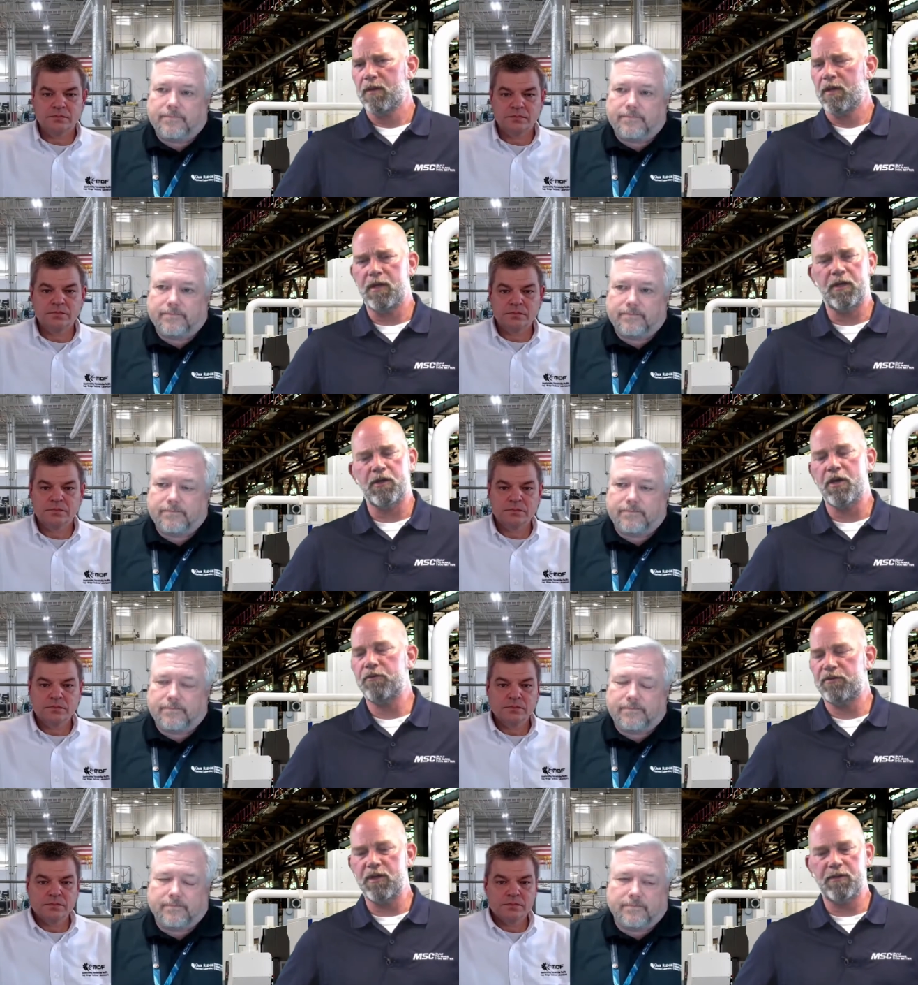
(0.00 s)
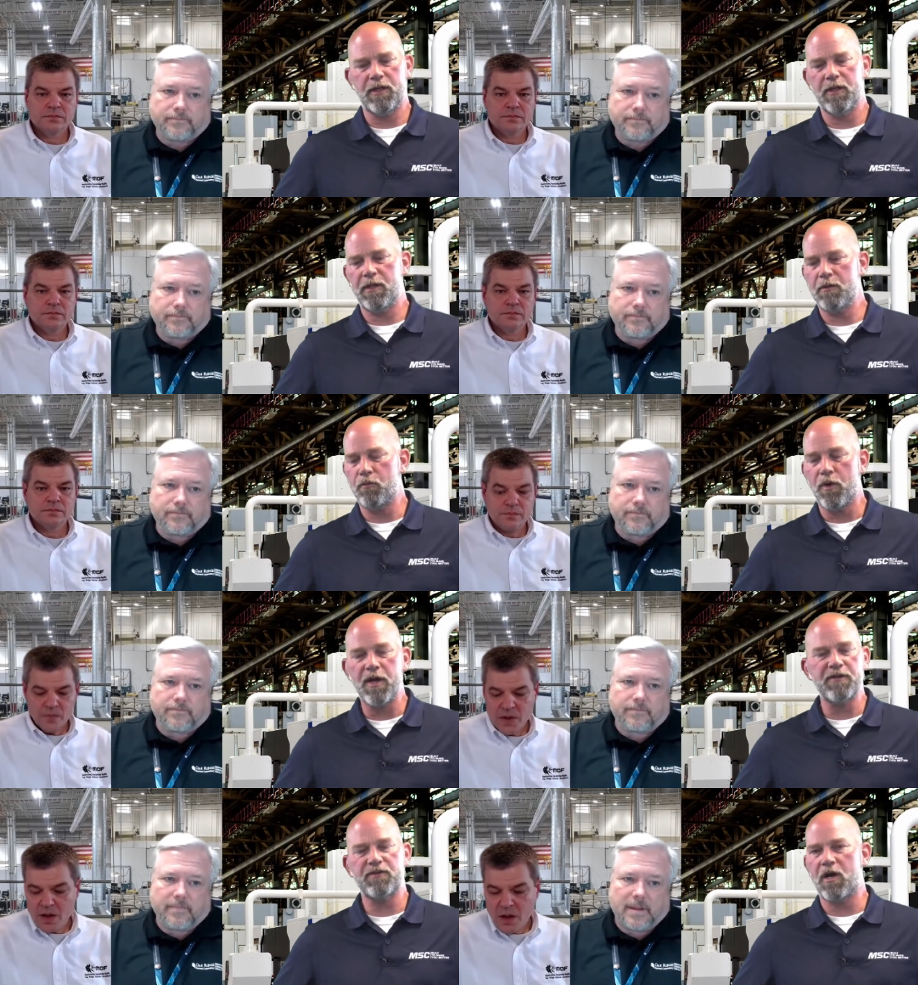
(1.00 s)
Speaker 1: You know, it, it
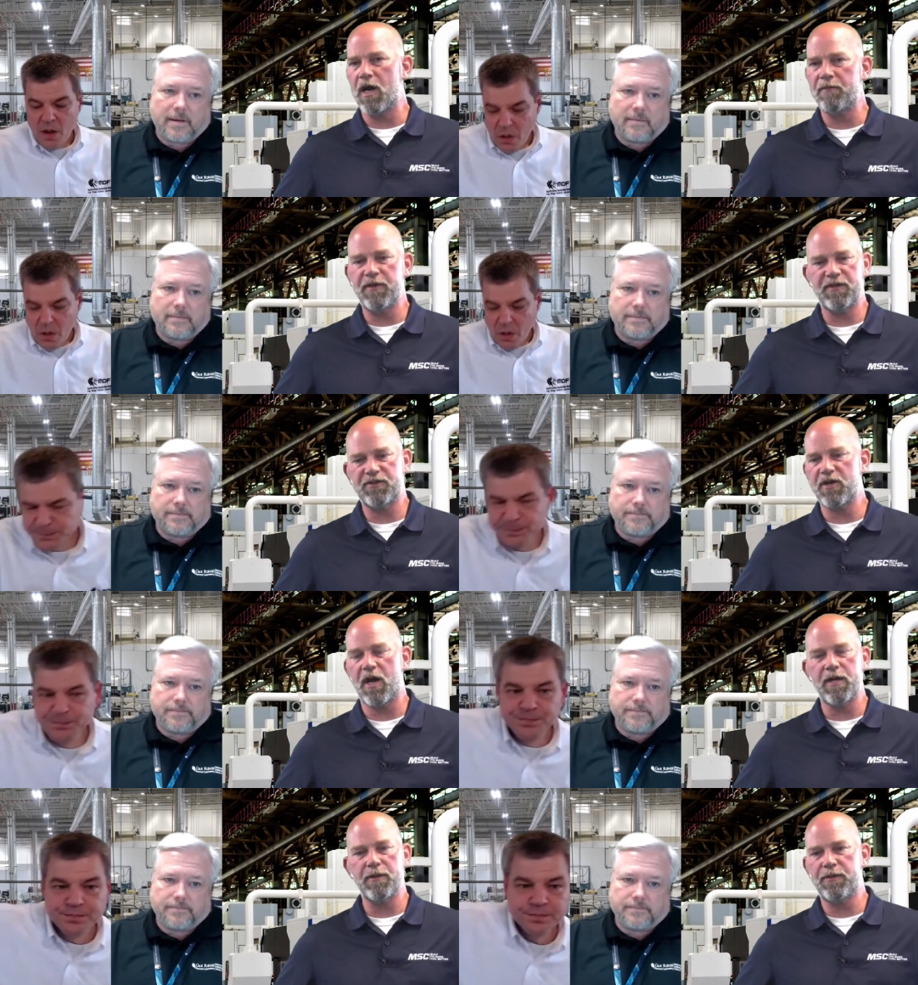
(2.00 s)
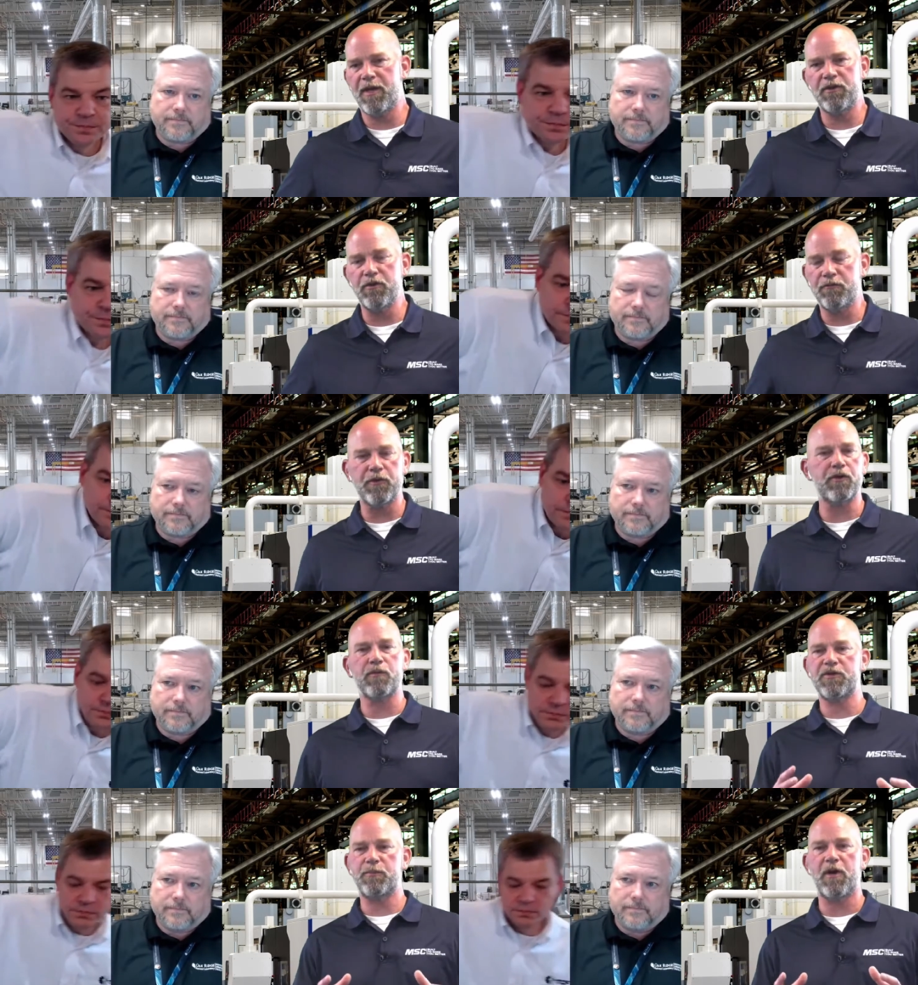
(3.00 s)
was obvious, Scott, and thank you for your
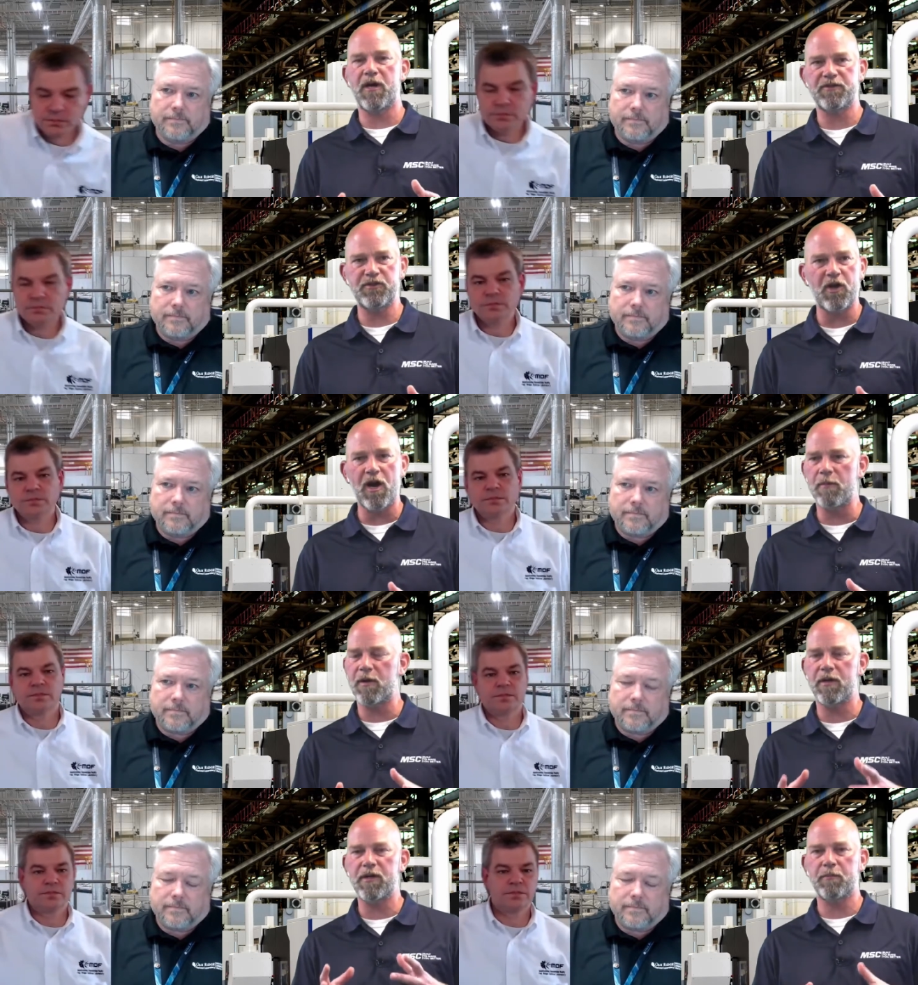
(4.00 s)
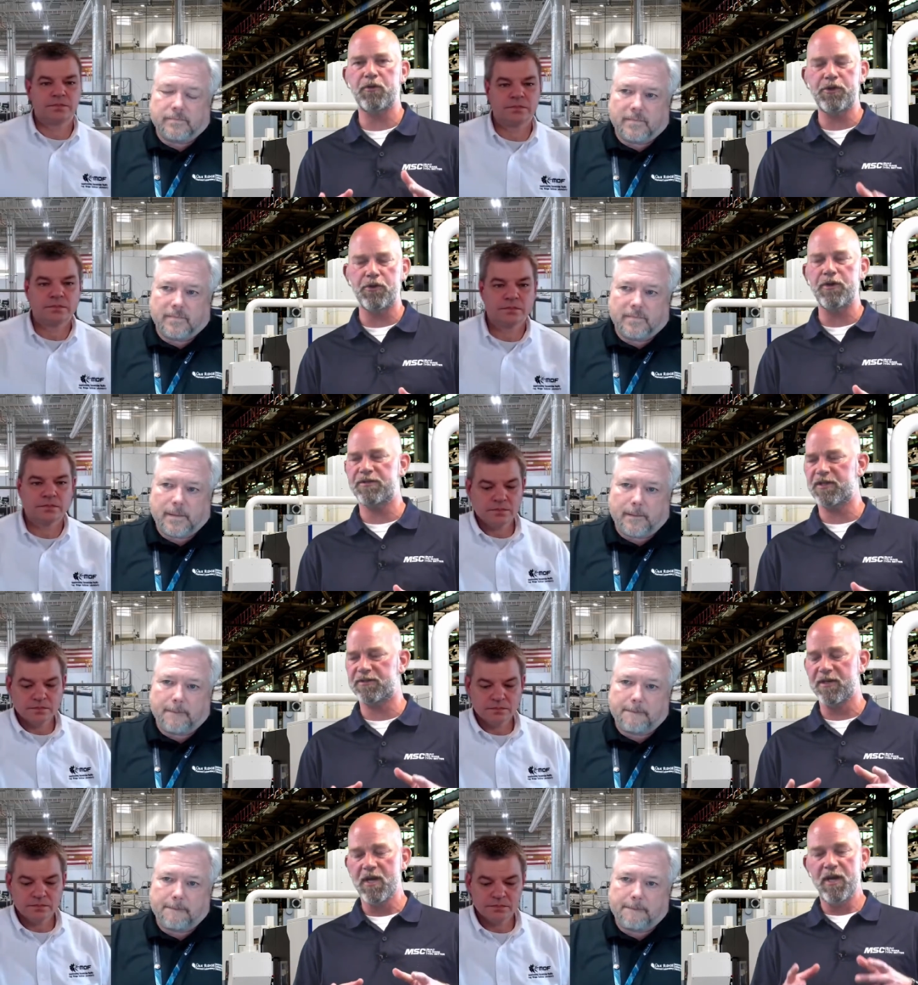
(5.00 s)
response. Tom, uh, you know, I'm curious
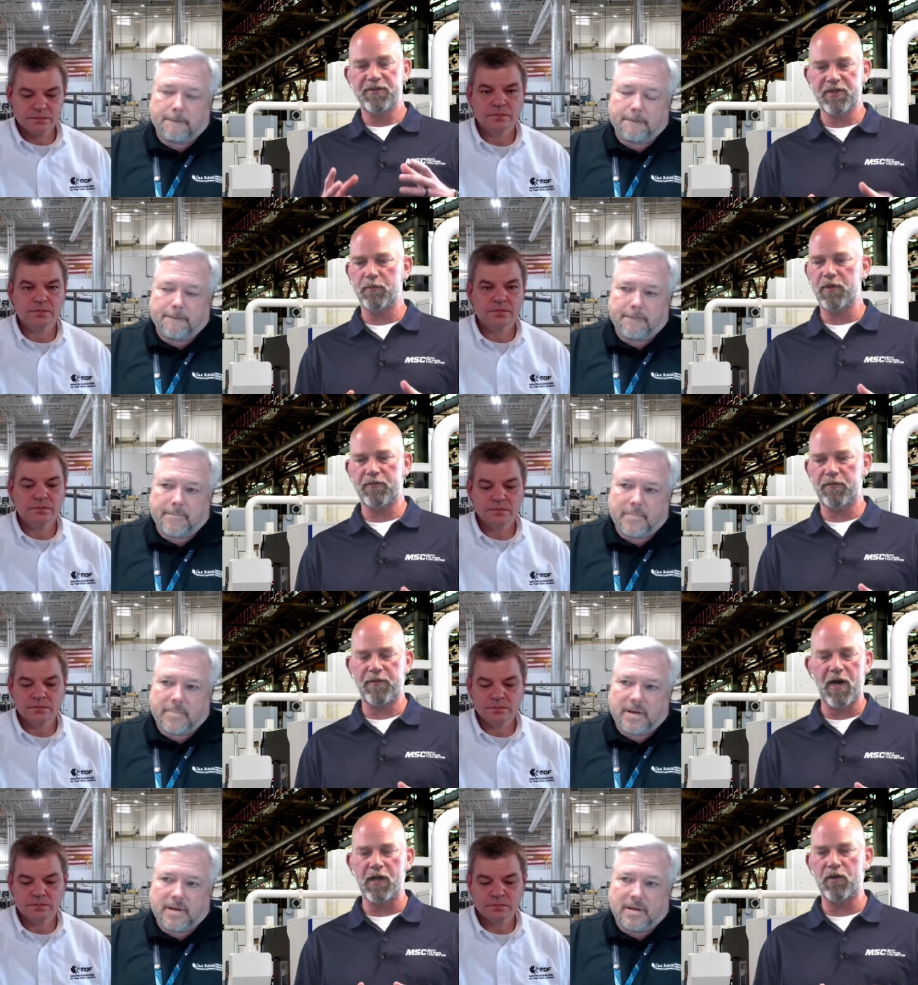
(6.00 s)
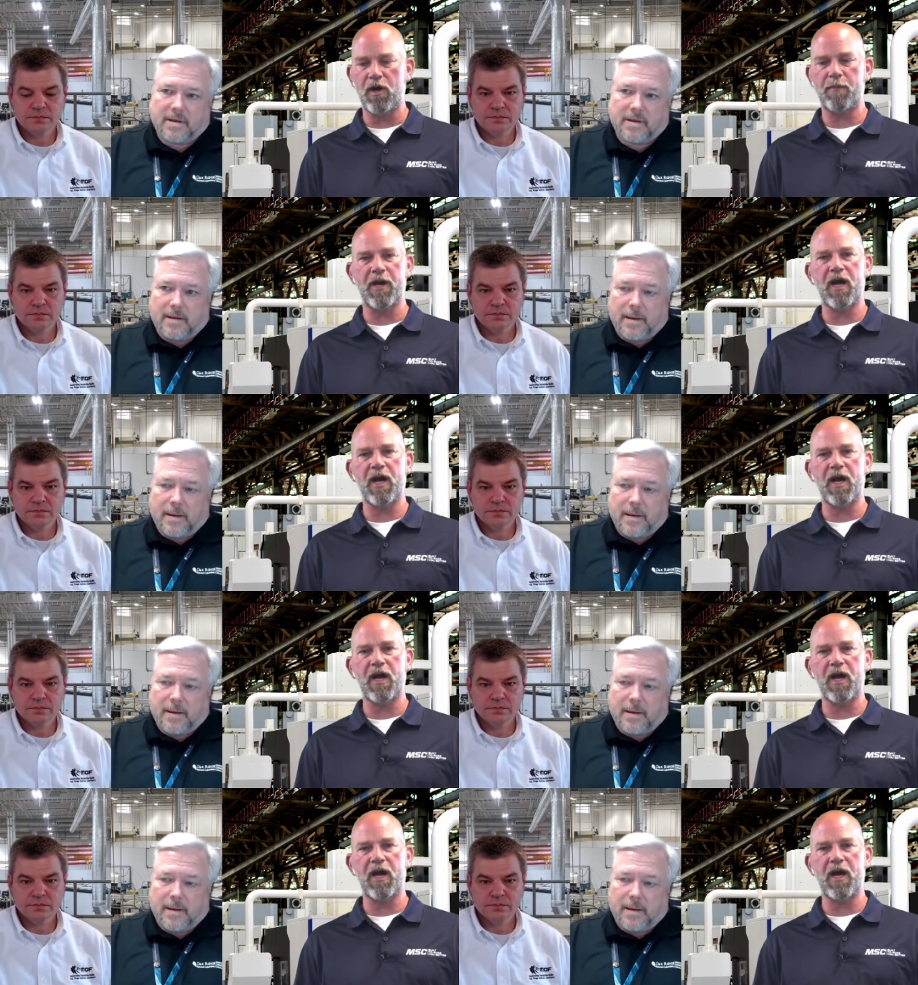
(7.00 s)
as somewhat of a follow-up.